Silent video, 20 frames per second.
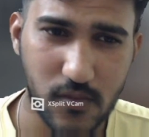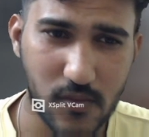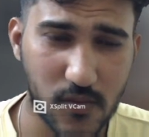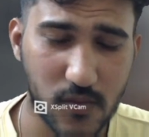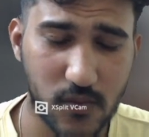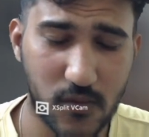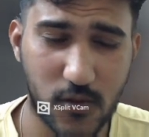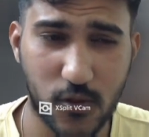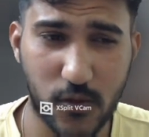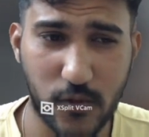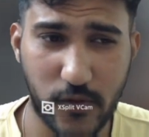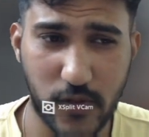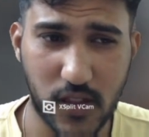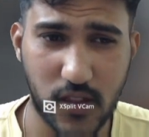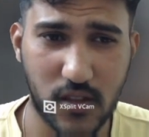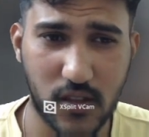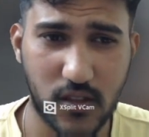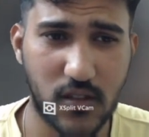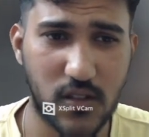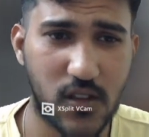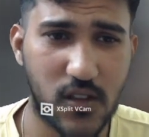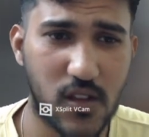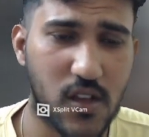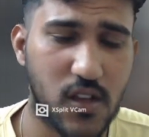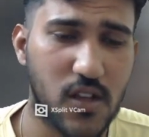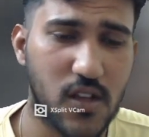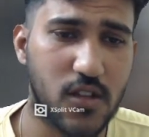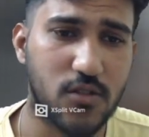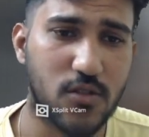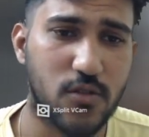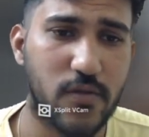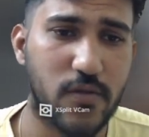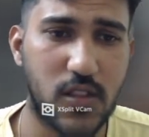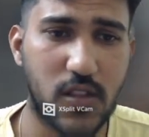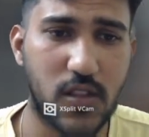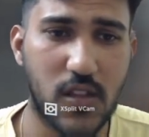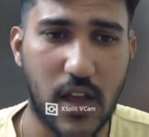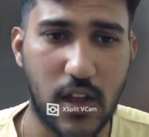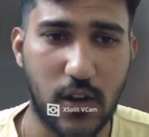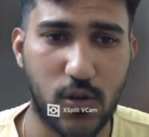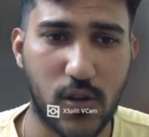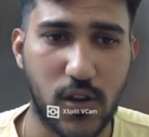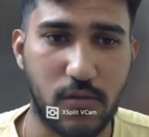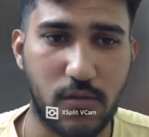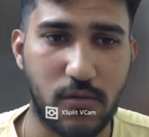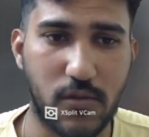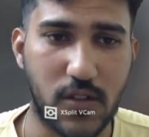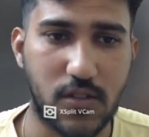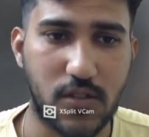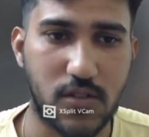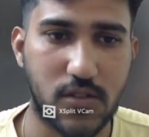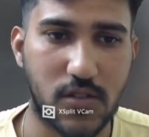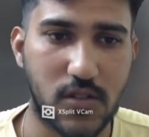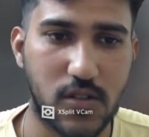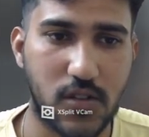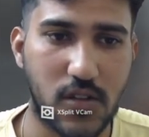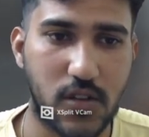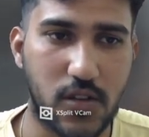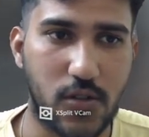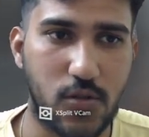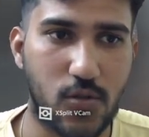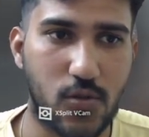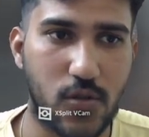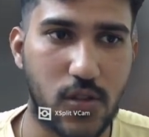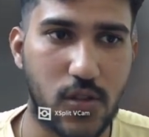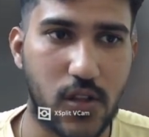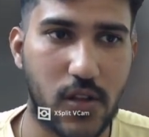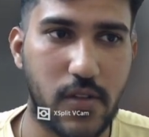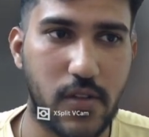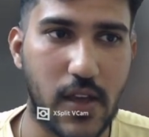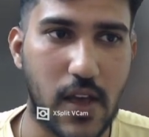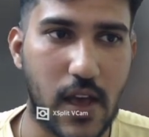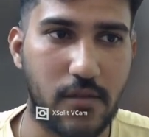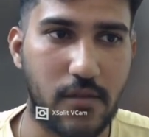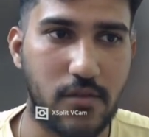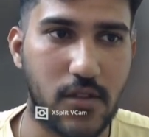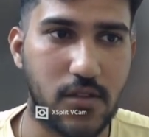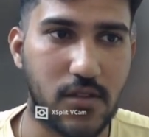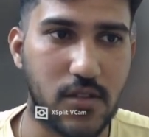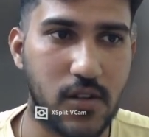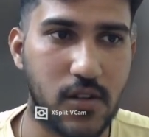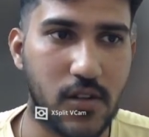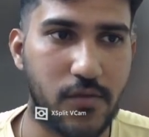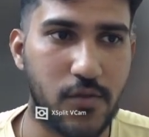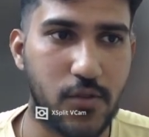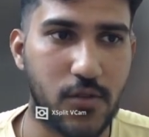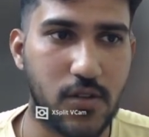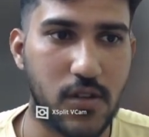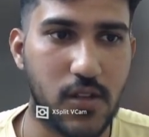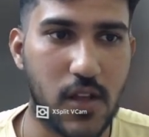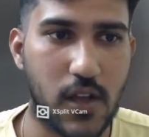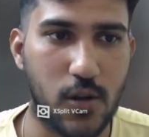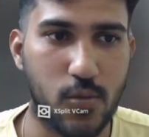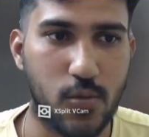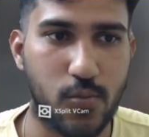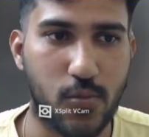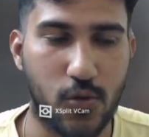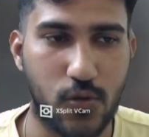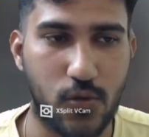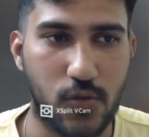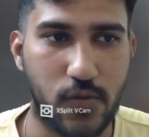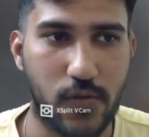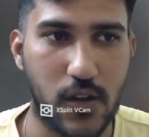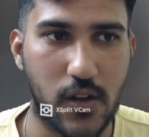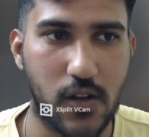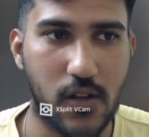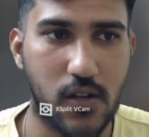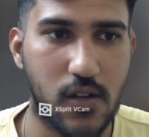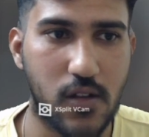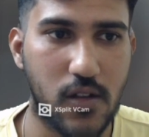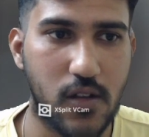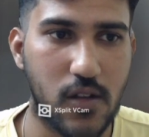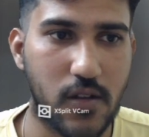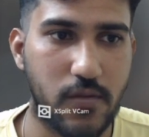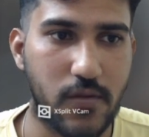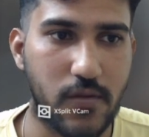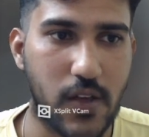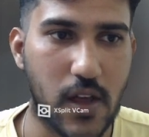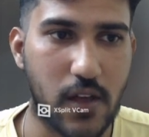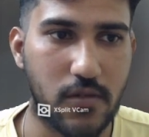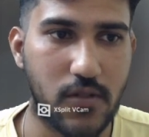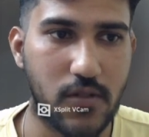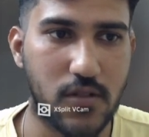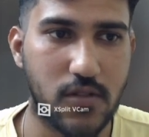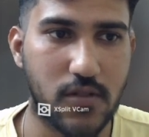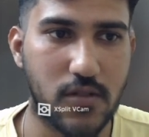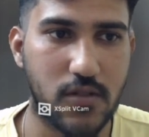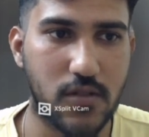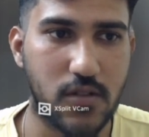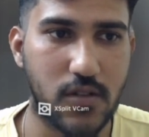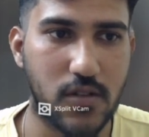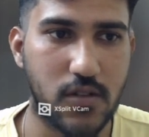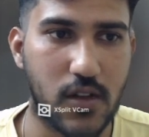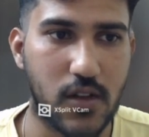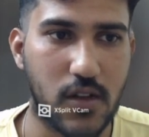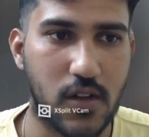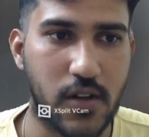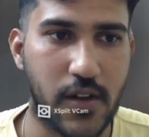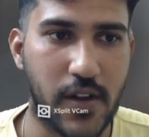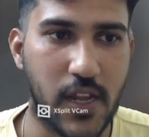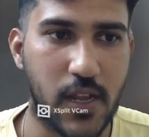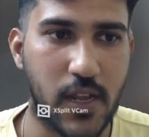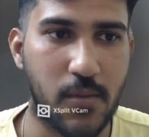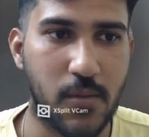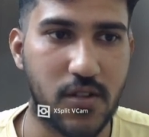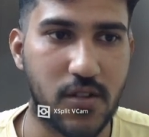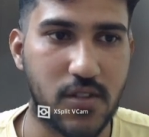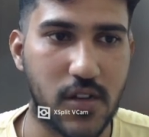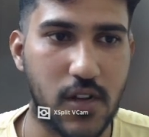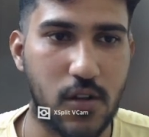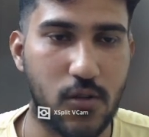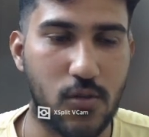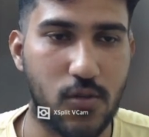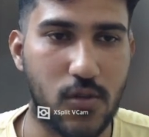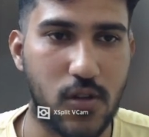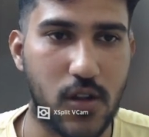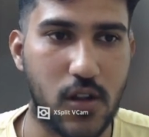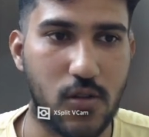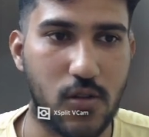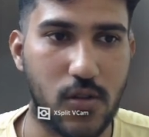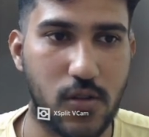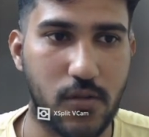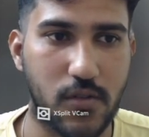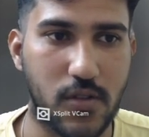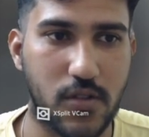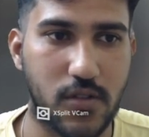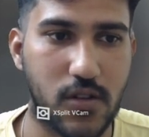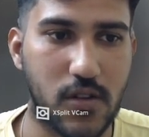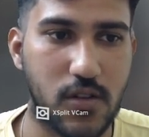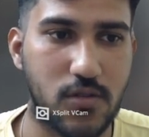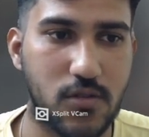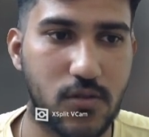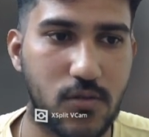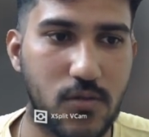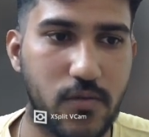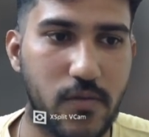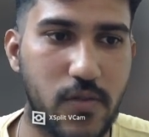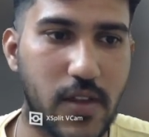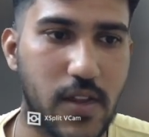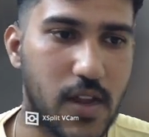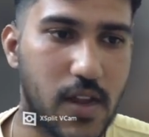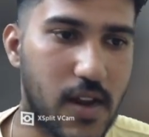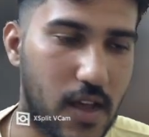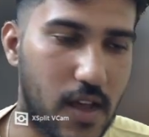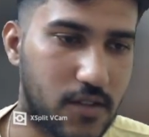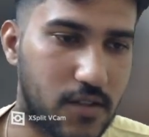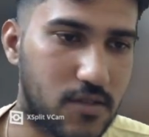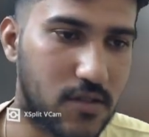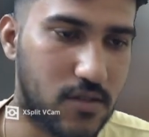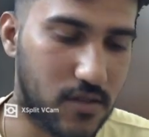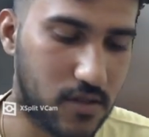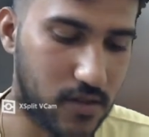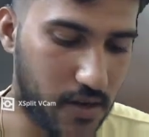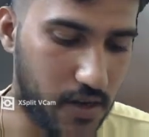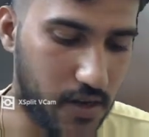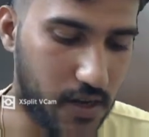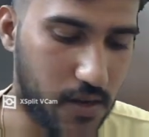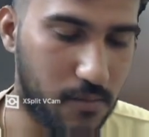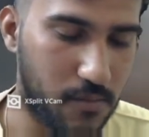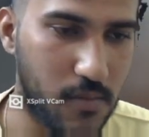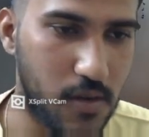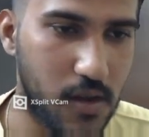So with the hello request, you know that we have this in, if you see the hello proto file, we have this name instead hello request, right? So we can access the name